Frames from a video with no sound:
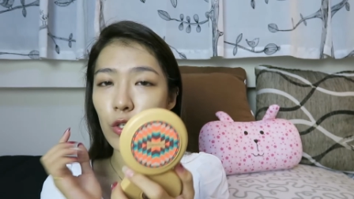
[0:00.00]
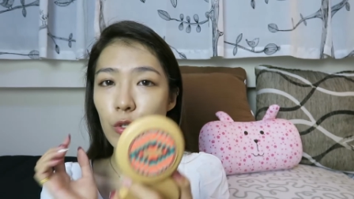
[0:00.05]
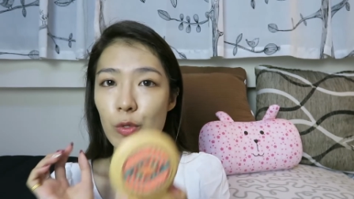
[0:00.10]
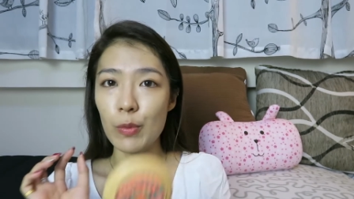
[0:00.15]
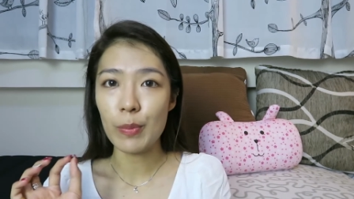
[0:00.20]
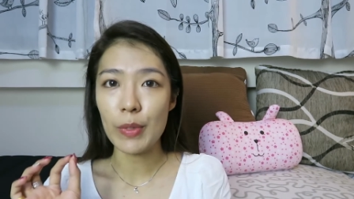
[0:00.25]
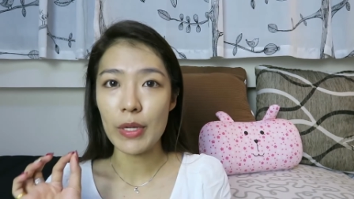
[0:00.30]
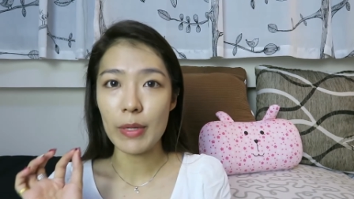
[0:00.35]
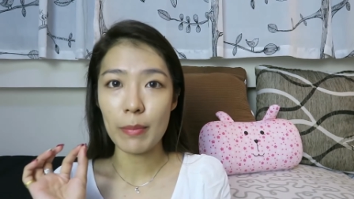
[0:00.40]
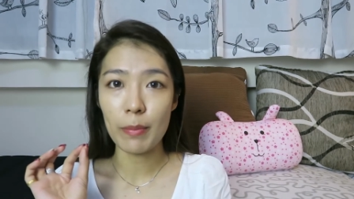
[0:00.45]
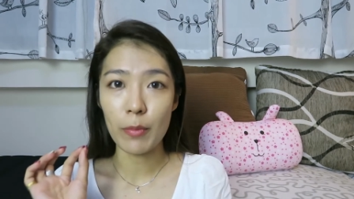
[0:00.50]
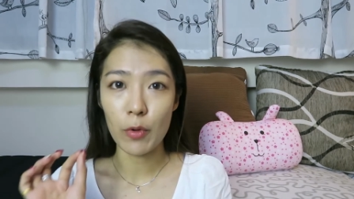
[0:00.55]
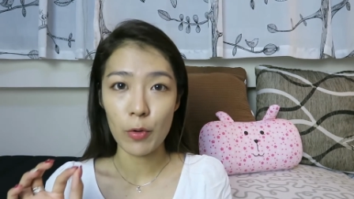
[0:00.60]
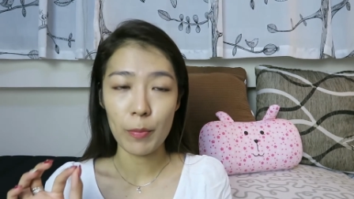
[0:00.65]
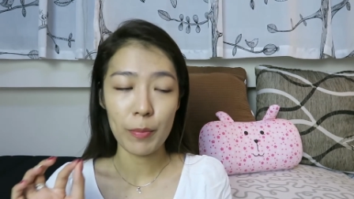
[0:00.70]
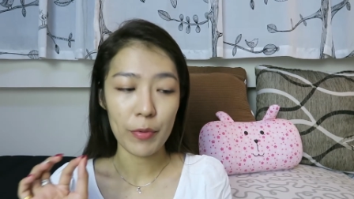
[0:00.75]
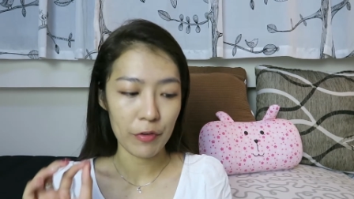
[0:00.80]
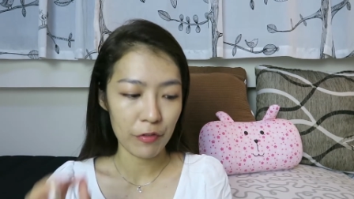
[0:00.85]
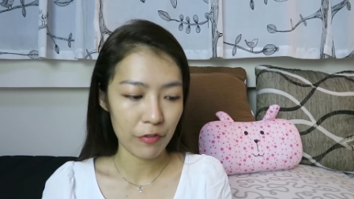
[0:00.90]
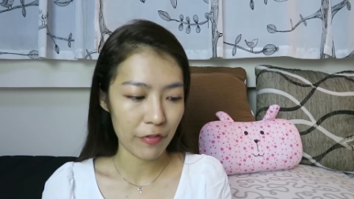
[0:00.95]
to be more
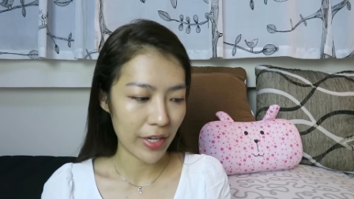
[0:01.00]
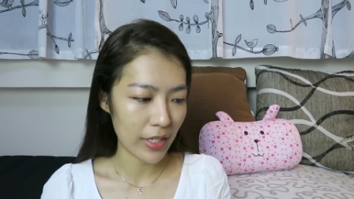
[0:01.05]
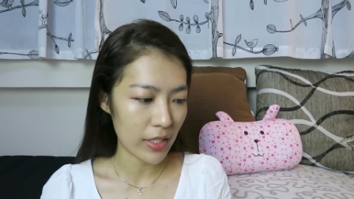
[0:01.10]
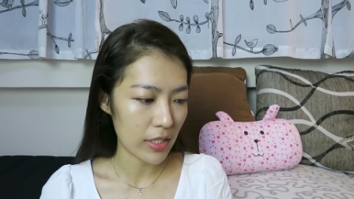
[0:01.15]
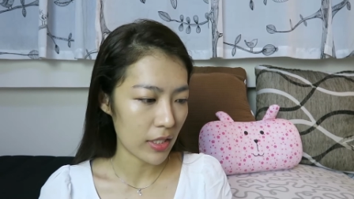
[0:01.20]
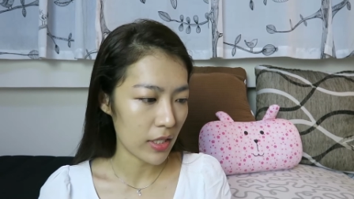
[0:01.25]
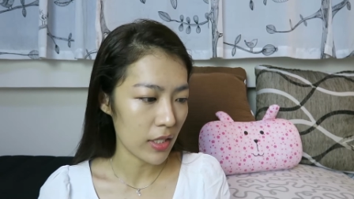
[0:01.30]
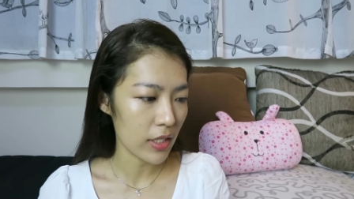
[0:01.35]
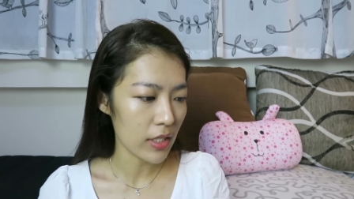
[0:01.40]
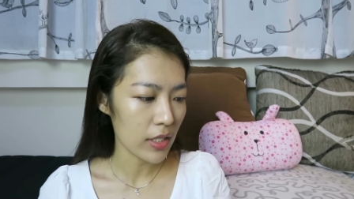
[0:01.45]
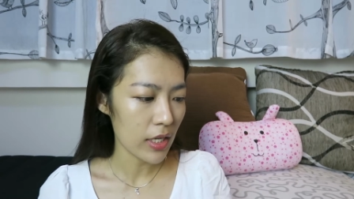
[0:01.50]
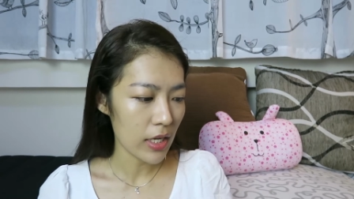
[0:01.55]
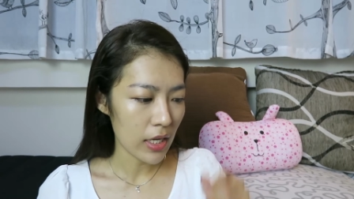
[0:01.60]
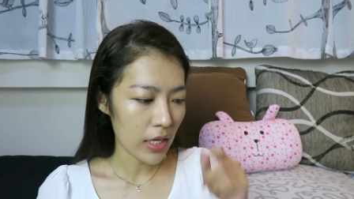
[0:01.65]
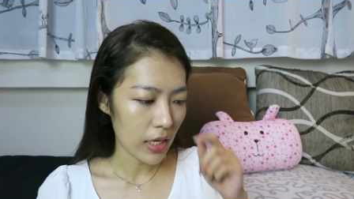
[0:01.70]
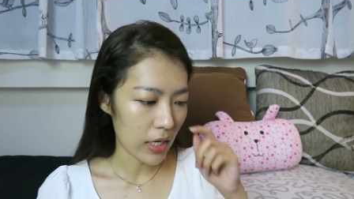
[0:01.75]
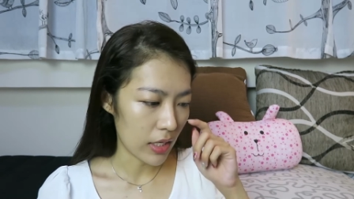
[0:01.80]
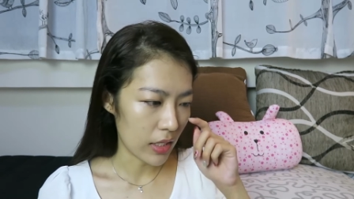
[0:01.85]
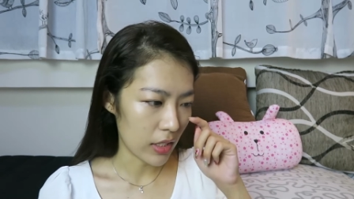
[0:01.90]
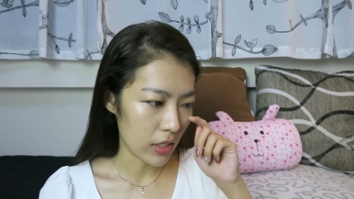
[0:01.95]
perfected
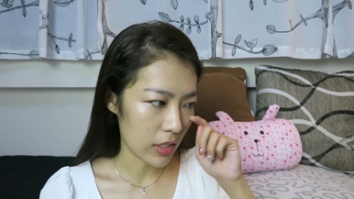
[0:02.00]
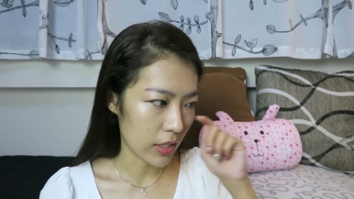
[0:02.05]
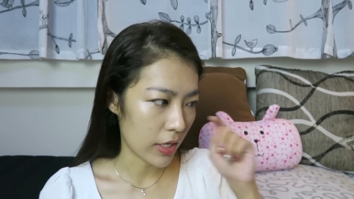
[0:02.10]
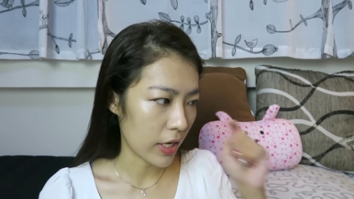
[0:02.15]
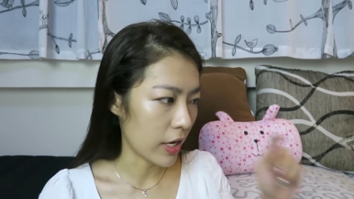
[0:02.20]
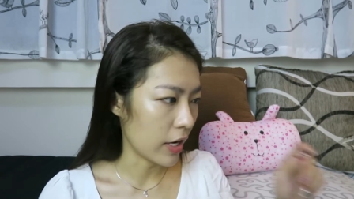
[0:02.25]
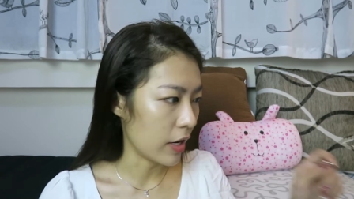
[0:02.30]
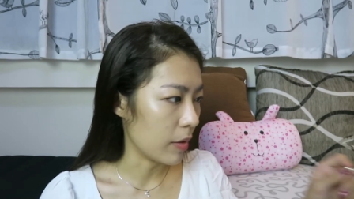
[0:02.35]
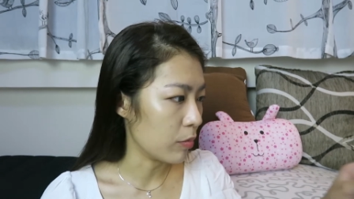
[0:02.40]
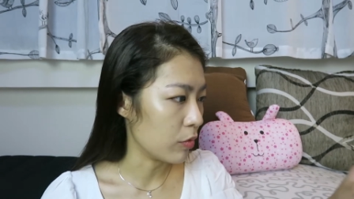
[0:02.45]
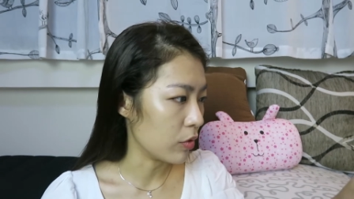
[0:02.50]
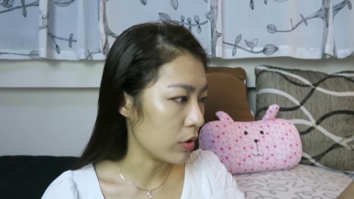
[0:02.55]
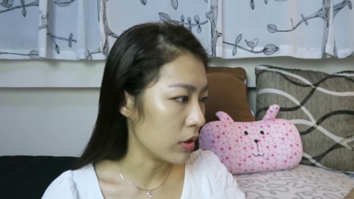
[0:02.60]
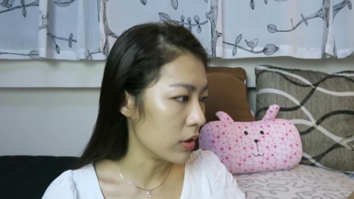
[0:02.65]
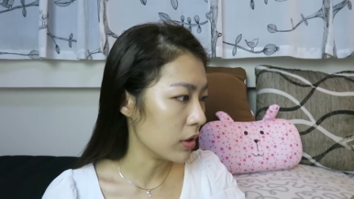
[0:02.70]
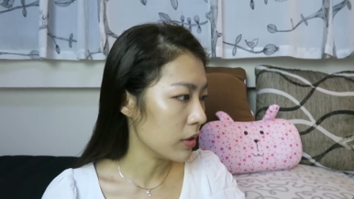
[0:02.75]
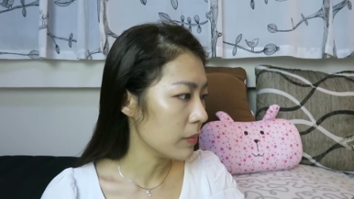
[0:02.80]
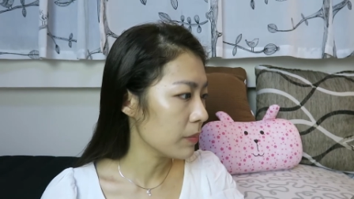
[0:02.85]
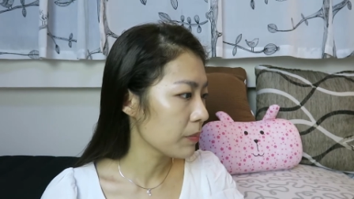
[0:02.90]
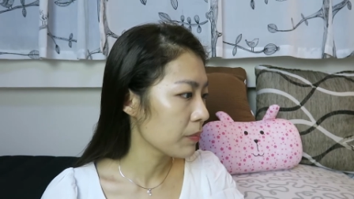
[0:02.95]
under the
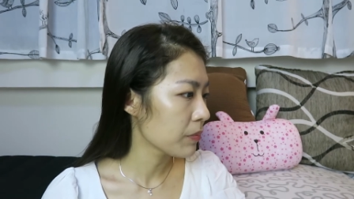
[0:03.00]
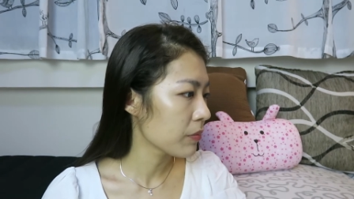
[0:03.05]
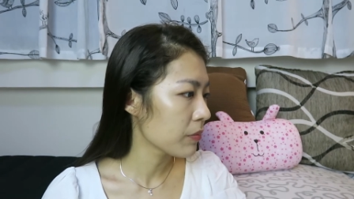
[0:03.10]
camera.